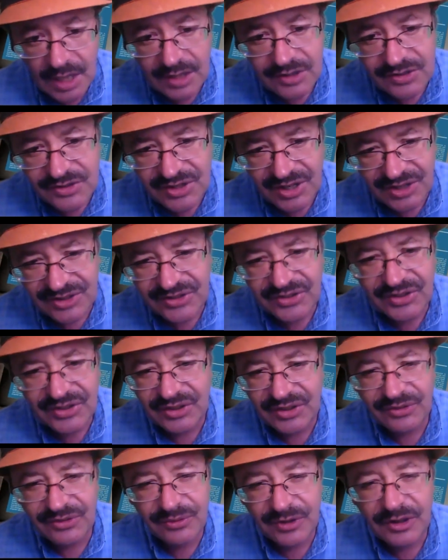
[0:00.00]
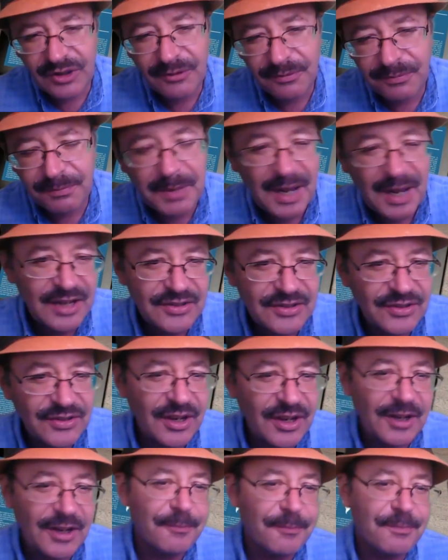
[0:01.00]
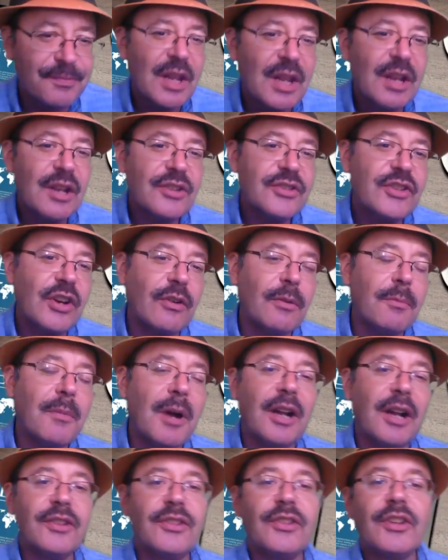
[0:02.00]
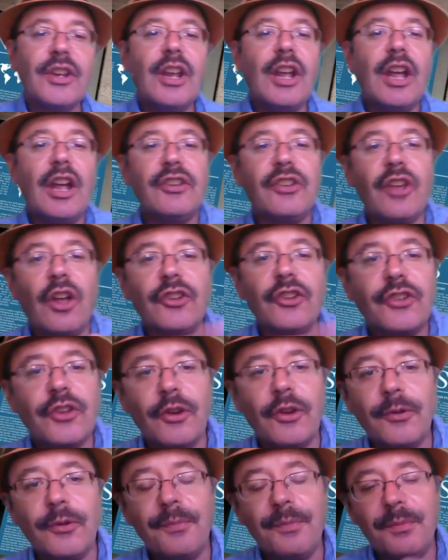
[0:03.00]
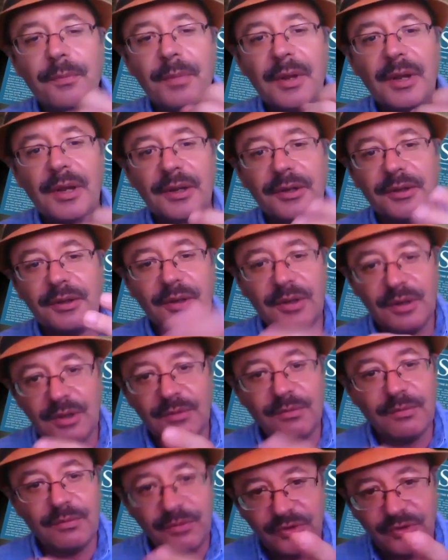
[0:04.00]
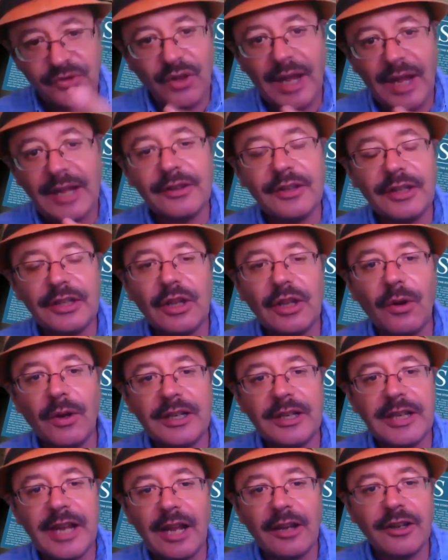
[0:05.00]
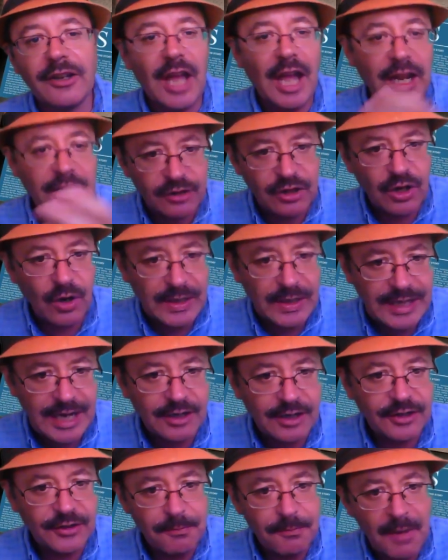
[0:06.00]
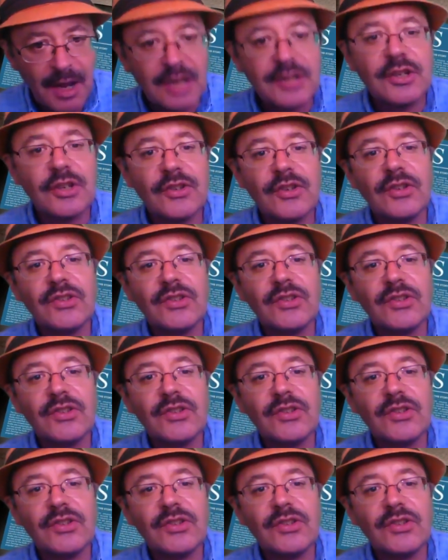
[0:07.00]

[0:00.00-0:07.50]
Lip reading: since for the past several months, has also been slightly going down, not going down as much as the